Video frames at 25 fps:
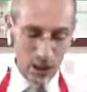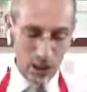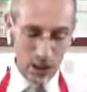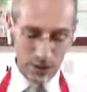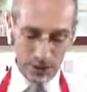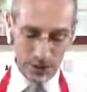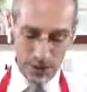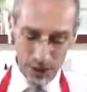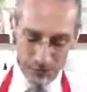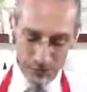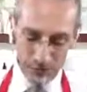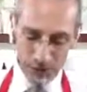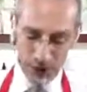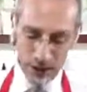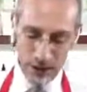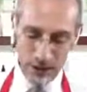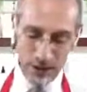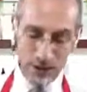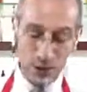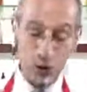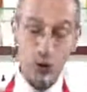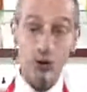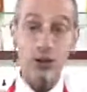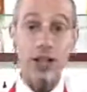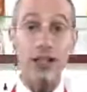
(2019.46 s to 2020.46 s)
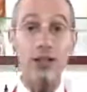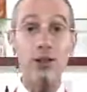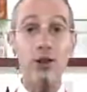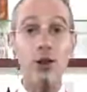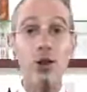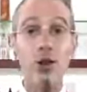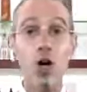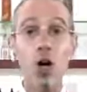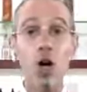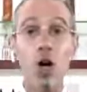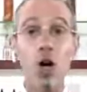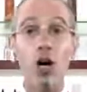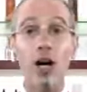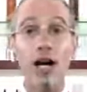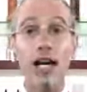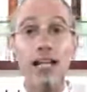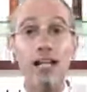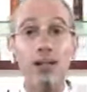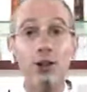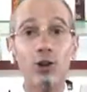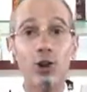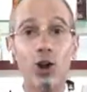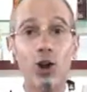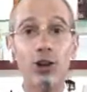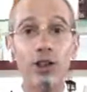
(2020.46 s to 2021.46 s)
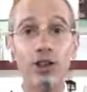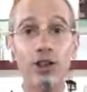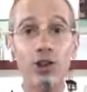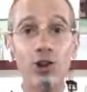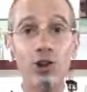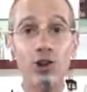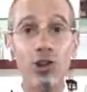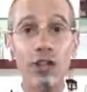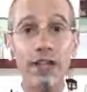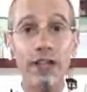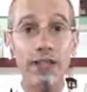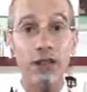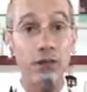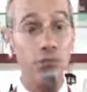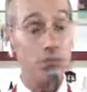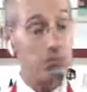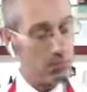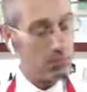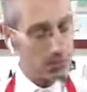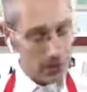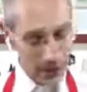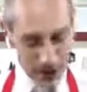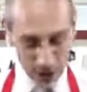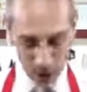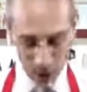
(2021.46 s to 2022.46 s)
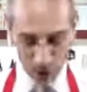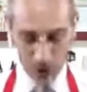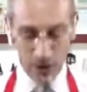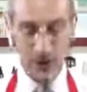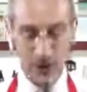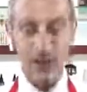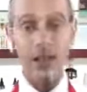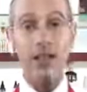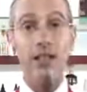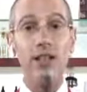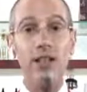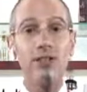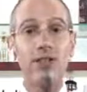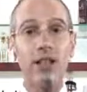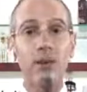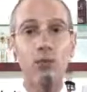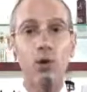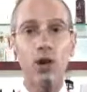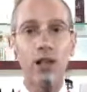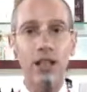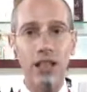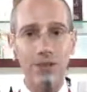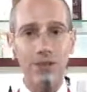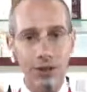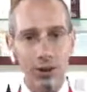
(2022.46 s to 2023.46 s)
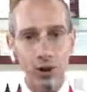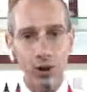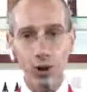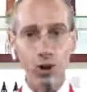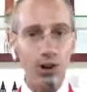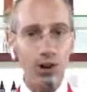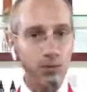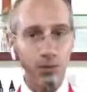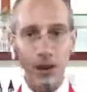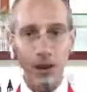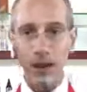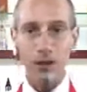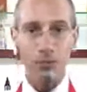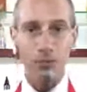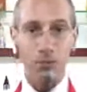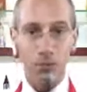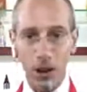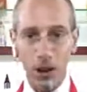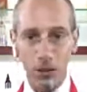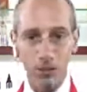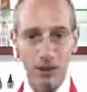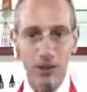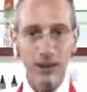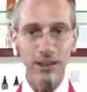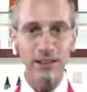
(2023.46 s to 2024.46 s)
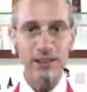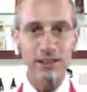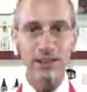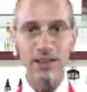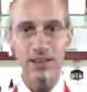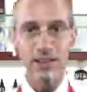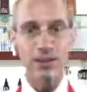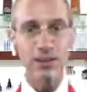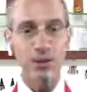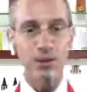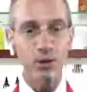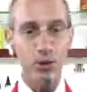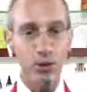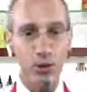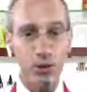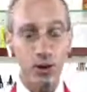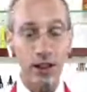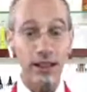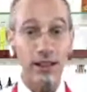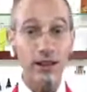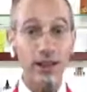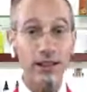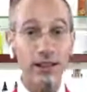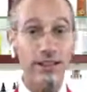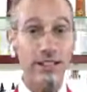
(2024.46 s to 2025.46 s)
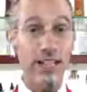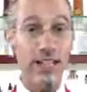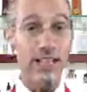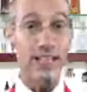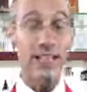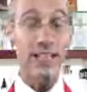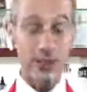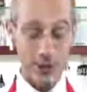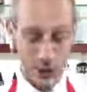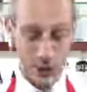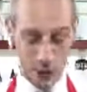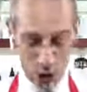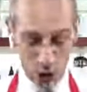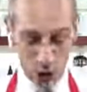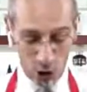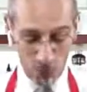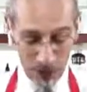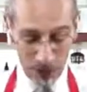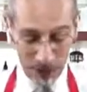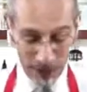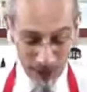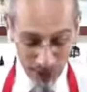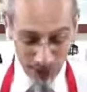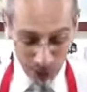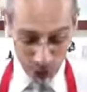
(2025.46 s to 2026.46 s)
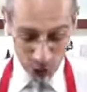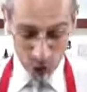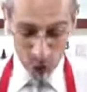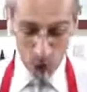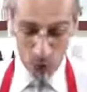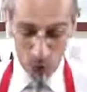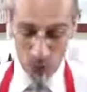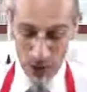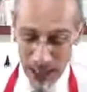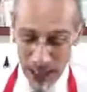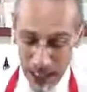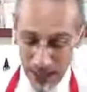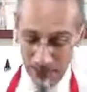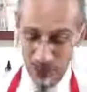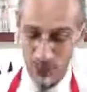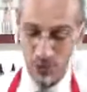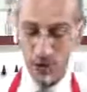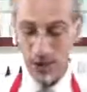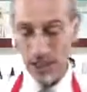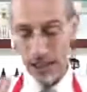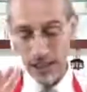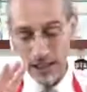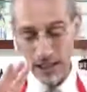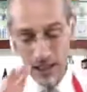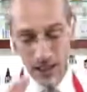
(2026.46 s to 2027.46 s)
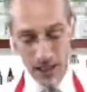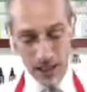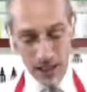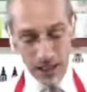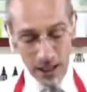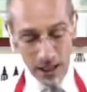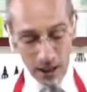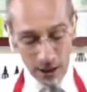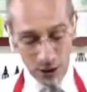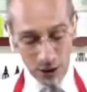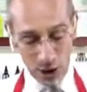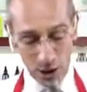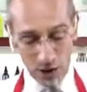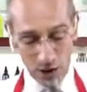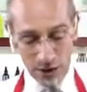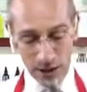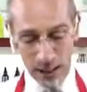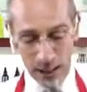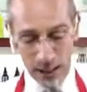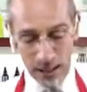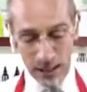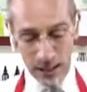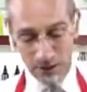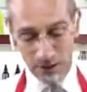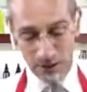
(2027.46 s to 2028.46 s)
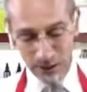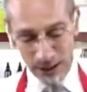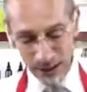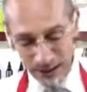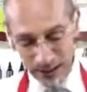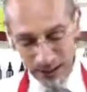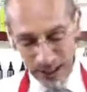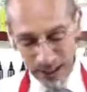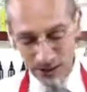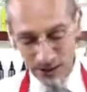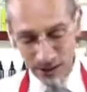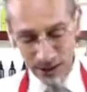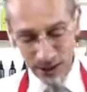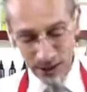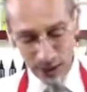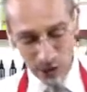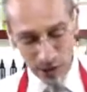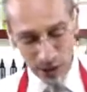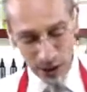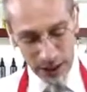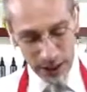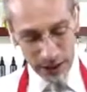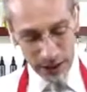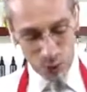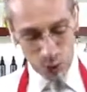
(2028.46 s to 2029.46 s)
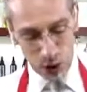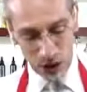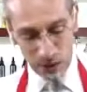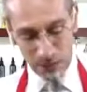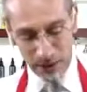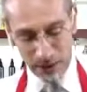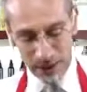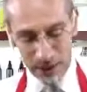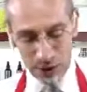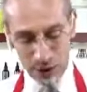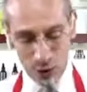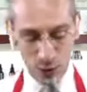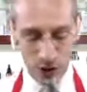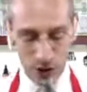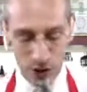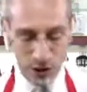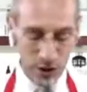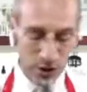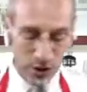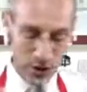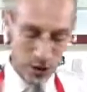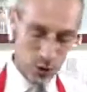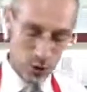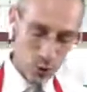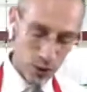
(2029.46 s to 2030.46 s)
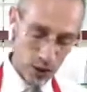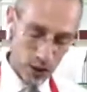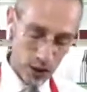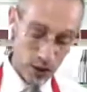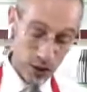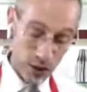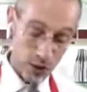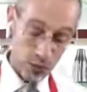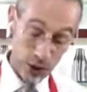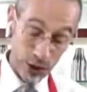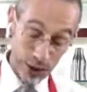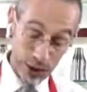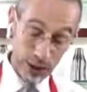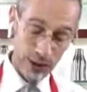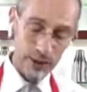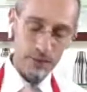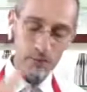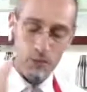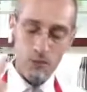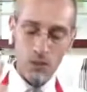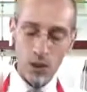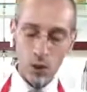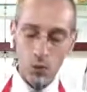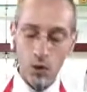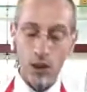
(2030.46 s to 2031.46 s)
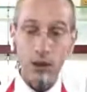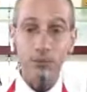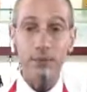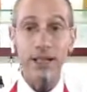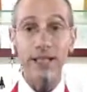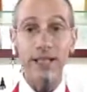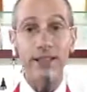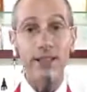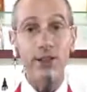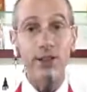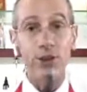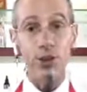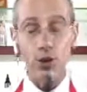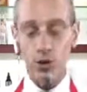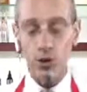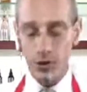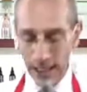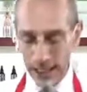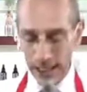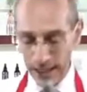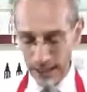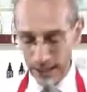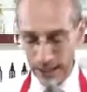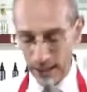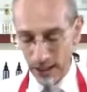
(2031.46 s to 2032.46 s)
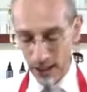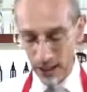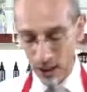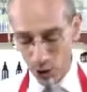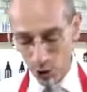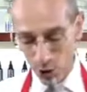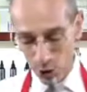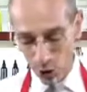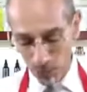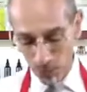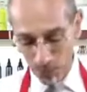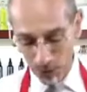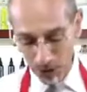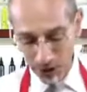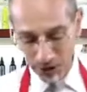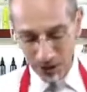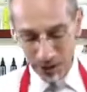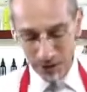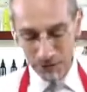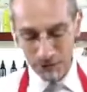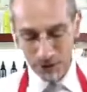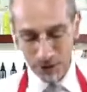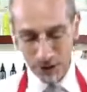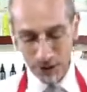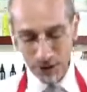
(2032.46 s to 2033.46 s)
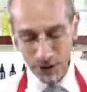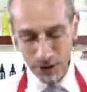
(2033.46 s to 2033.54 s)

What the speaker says: different. Those are no alcoholic gin. Someone never thought about probably this to think 10 years ago, but this is what we have today. Those are fantastic, great. One made in Sweden, one made in UK. So very different,